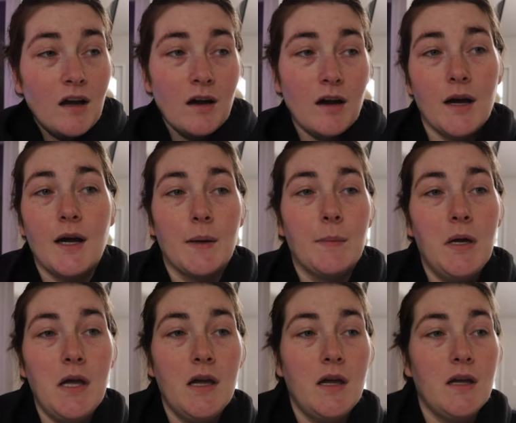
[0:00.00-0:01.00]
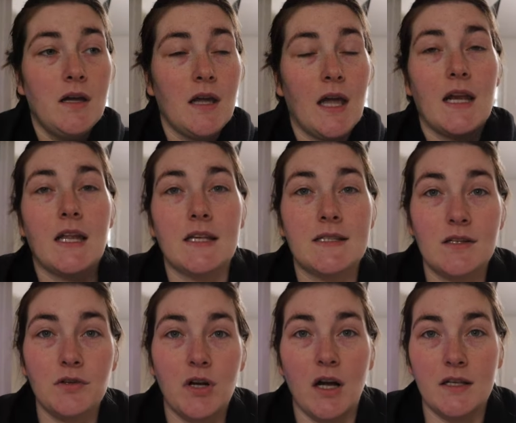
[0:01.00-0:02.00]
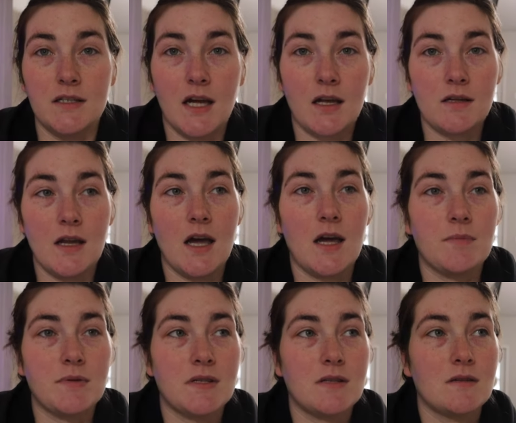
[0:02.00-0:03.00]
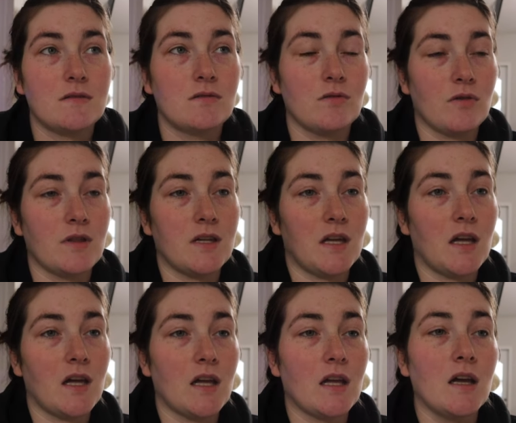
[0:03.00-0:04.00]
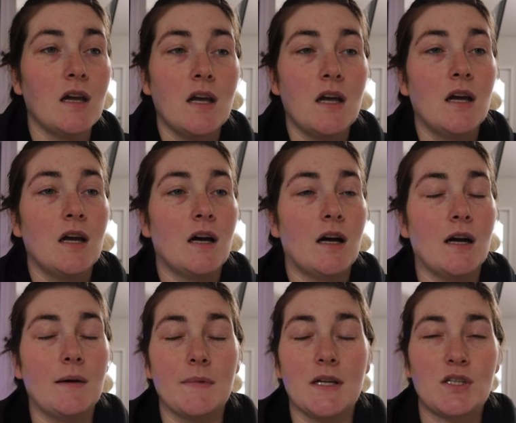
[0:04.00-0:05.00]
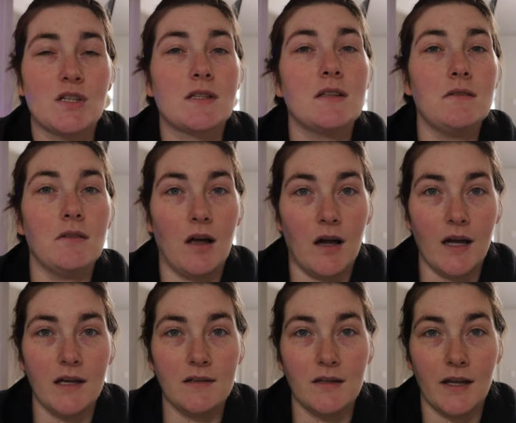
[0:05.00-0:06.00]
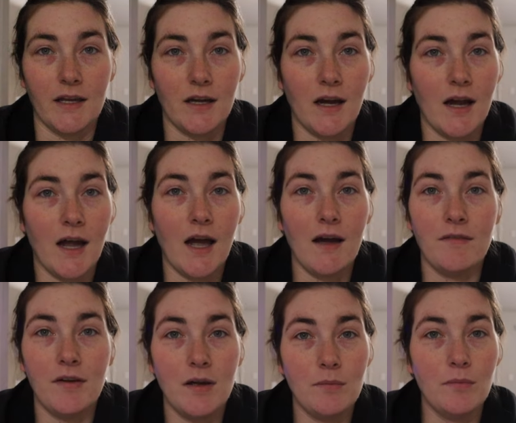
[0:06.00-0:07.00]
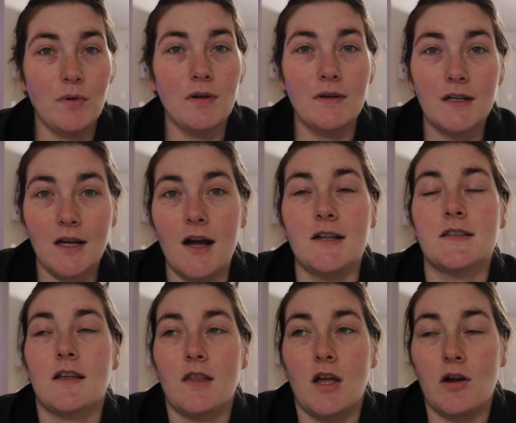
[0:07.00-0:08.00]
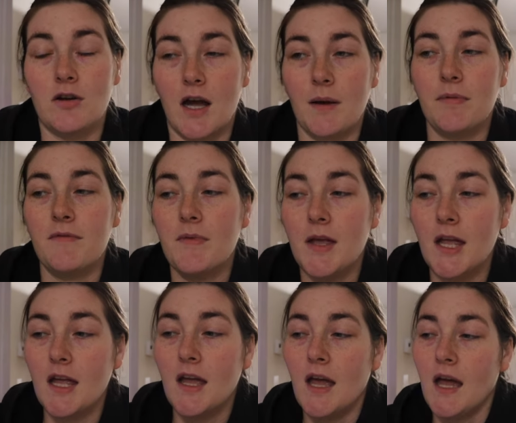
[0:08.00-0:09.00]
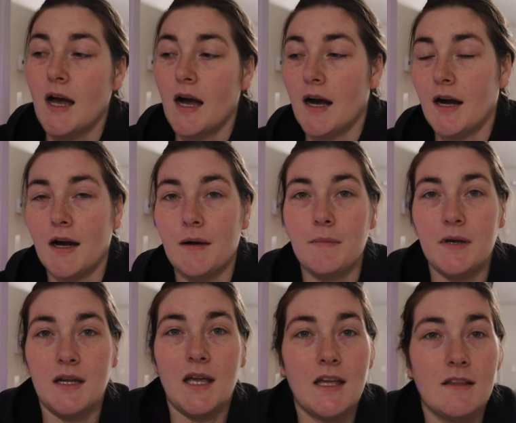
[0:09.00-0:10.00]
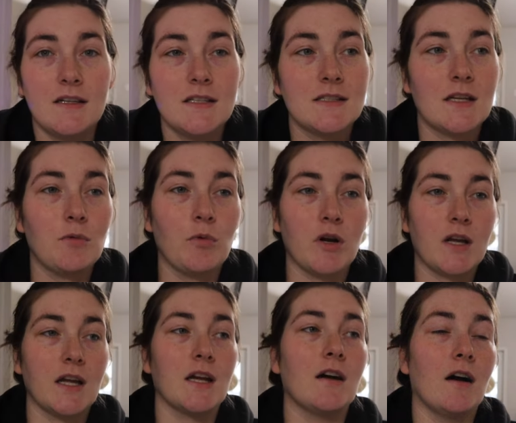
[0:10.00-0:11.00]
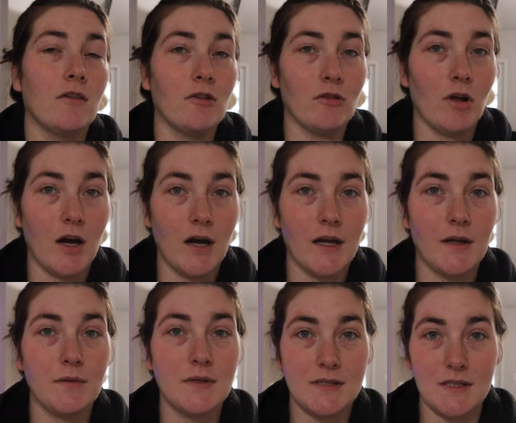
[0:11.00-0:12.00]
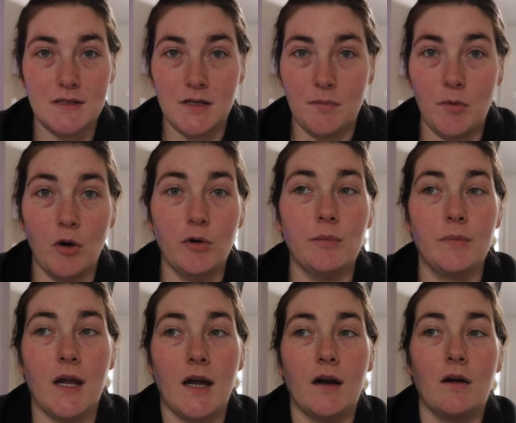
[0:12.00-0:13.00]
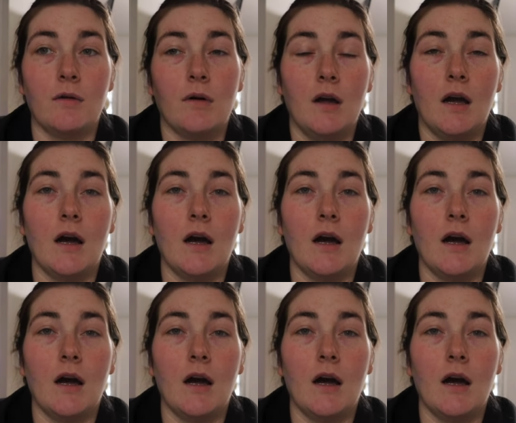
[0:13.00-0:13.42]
Um, and he still contact naps during the day. Um, it's just a lot. Like I have him constantly on top of me. Um, and Anthony's like working a lot since I'm home now.